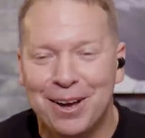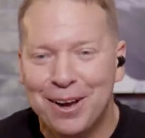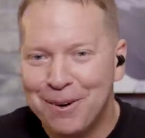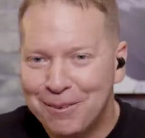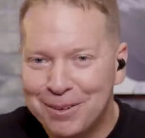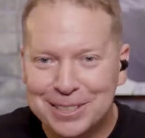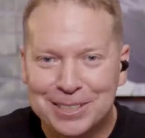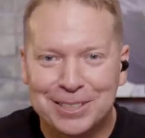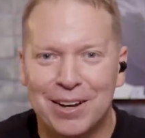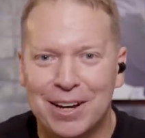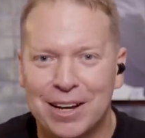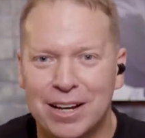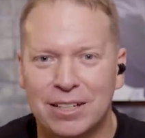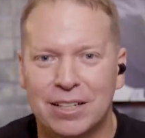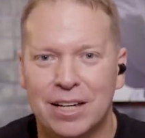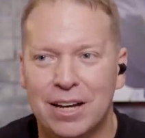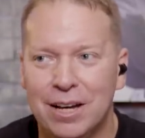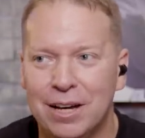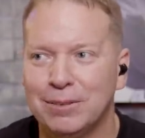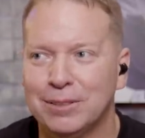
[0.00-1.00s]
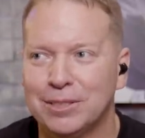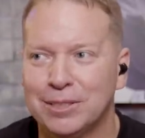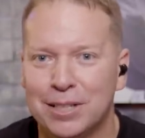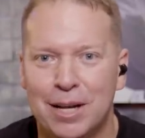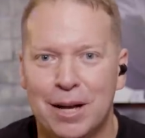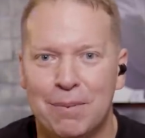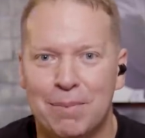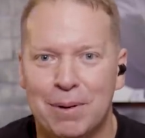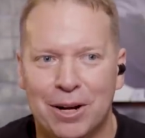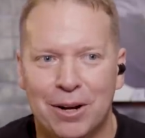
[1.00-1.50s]
What's going? He goes, "Hey, what's
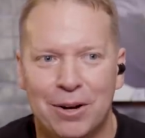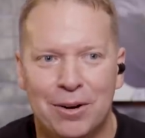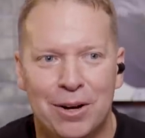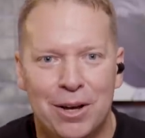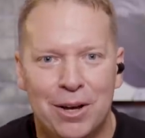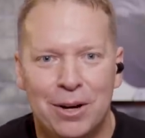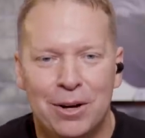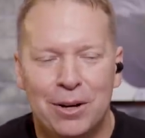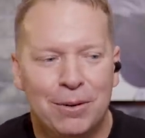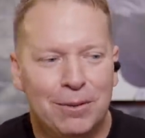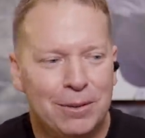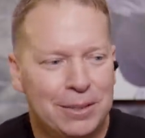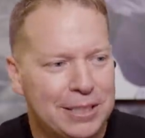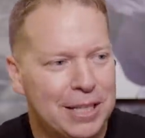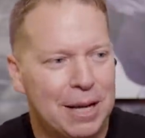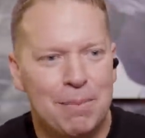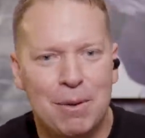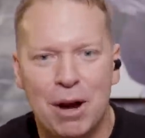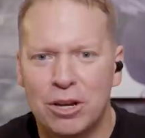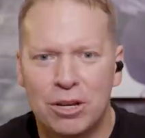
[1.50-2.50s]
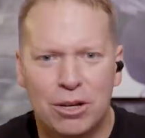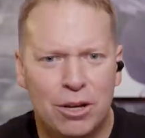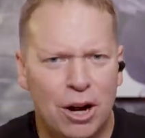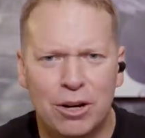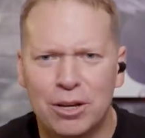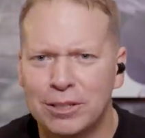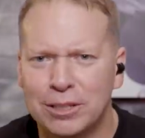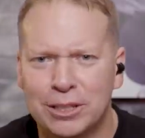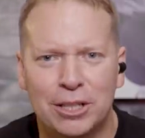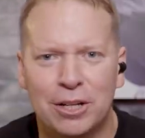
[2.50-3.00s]
up?" I go, "What's up? Are you are
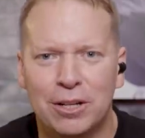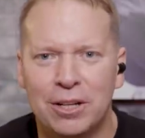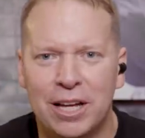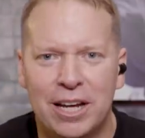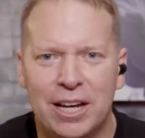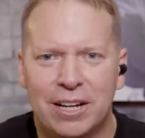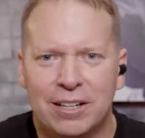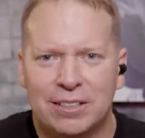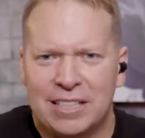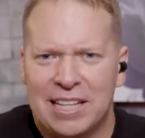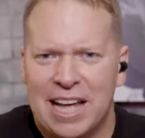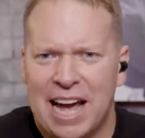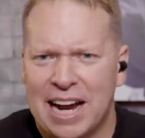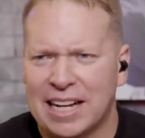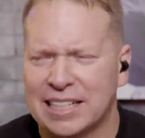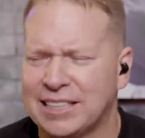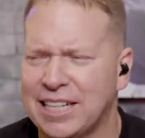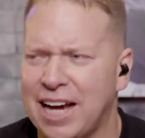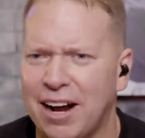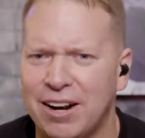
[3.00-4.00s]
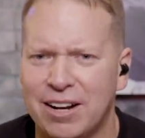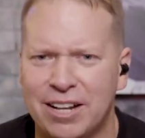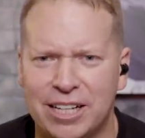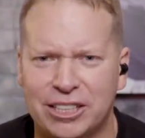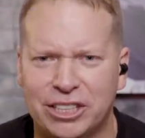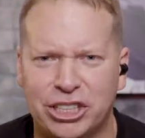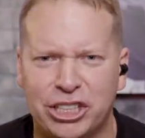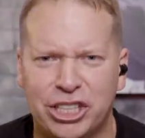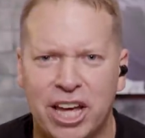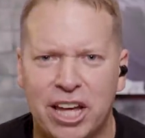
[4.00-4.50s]
you still in?" He goes, "Nah, I got tired of this
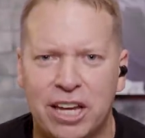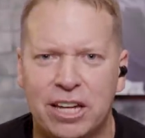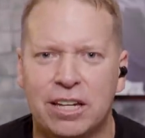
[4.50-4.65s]
shit."